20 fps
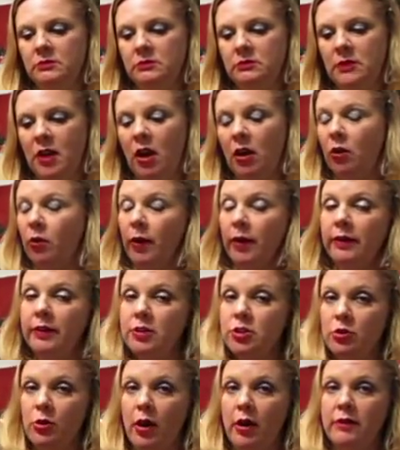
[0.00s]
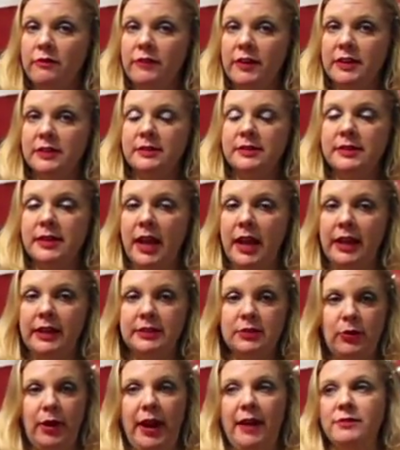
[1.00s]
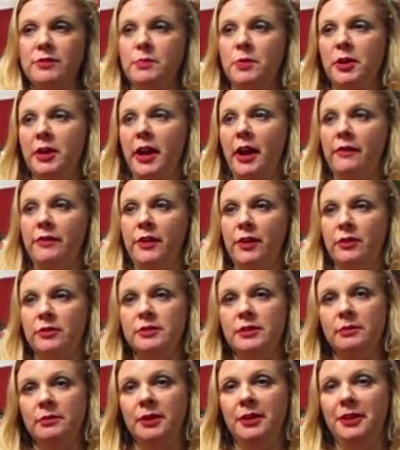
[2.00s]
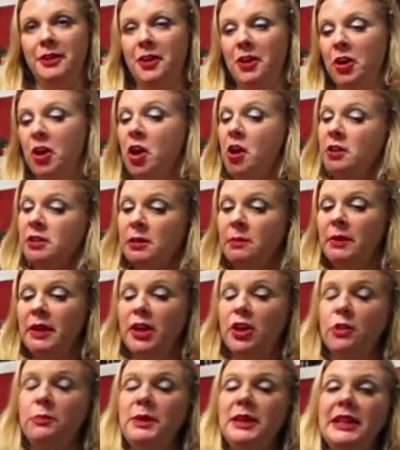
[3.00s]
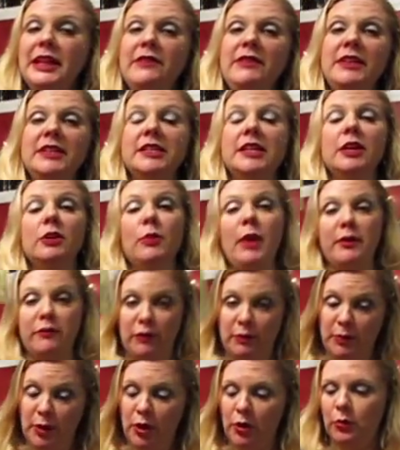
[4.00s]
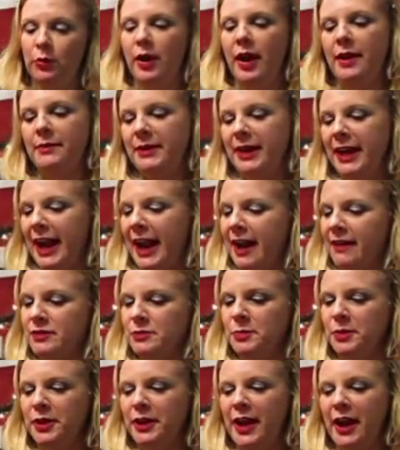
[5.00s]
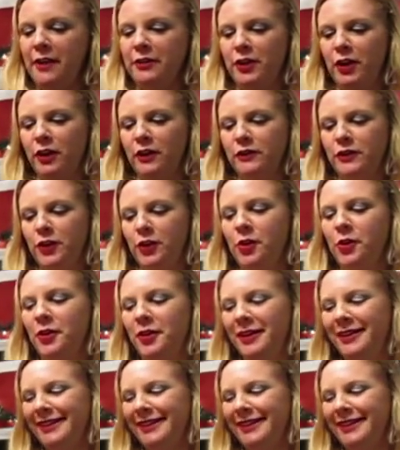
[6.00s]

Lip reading: Now, Aquarius, you are a fixed sign, so I have to put it out there. Somebody could be leaving to get away from you. I mean, I have to put it out there. If you,